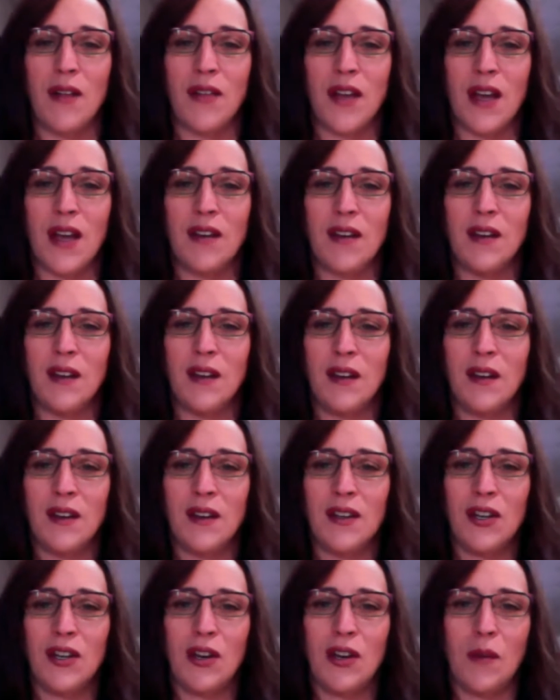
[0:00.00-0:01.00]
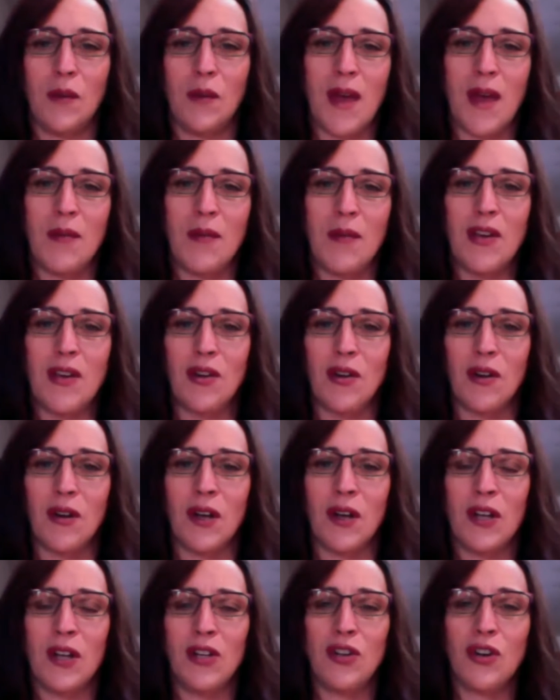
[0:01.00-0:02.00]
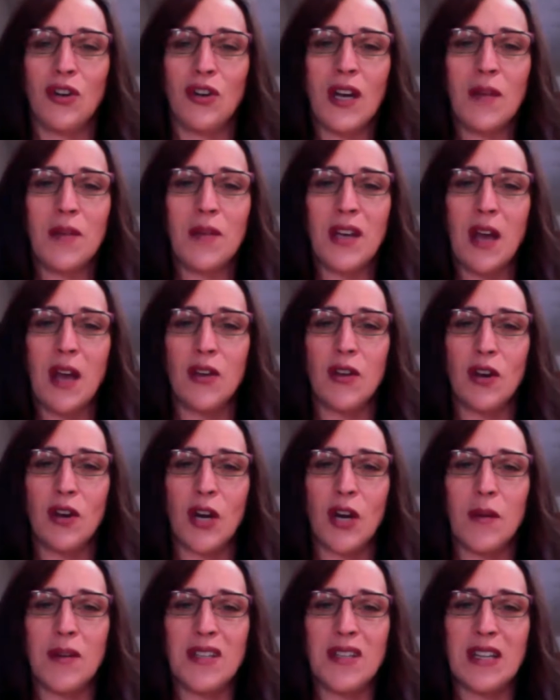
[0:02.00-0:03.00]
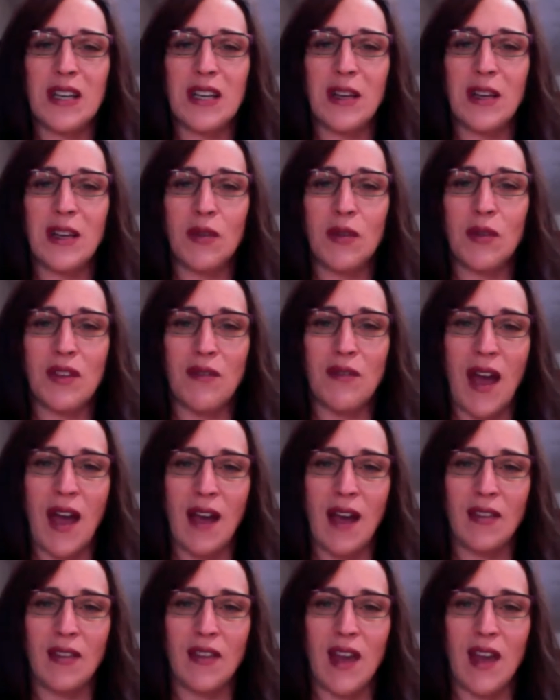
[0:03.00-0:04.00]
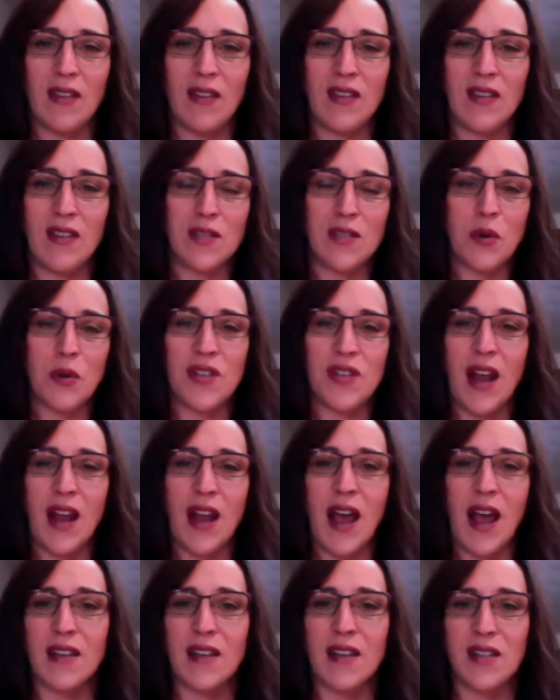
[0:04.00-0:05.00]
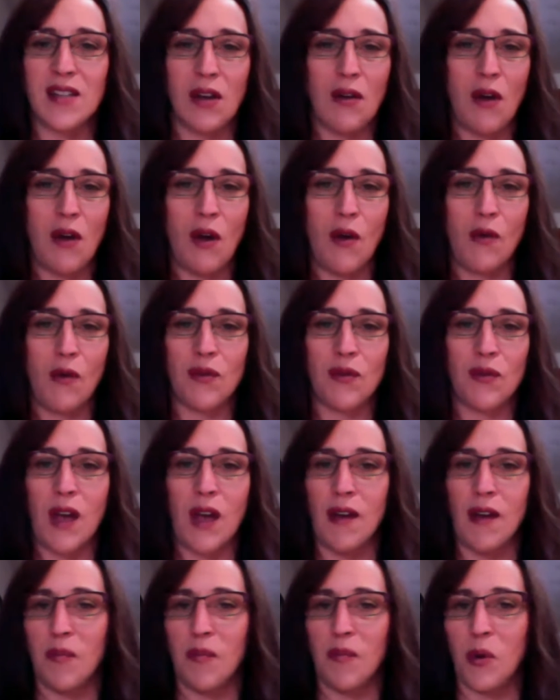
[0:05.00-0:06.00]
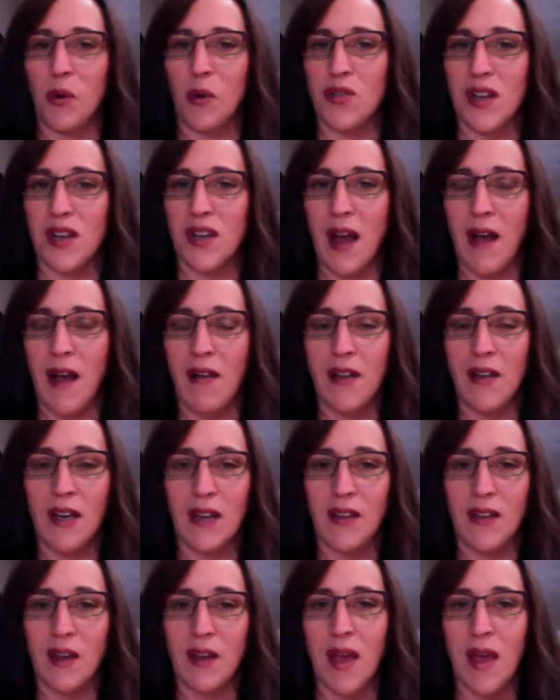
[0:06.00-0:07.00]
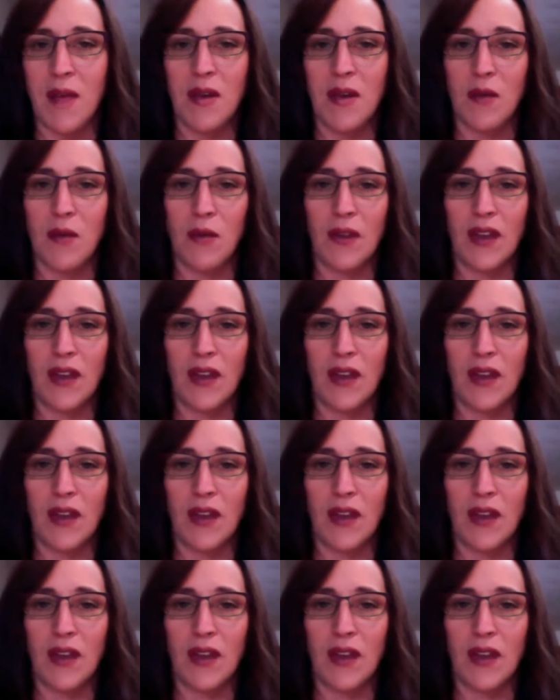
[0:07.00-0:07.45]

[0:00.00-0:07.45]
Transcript: That, you know, maybe you're going to be dealing with the fact that this person has their own kind of personality. They may be a really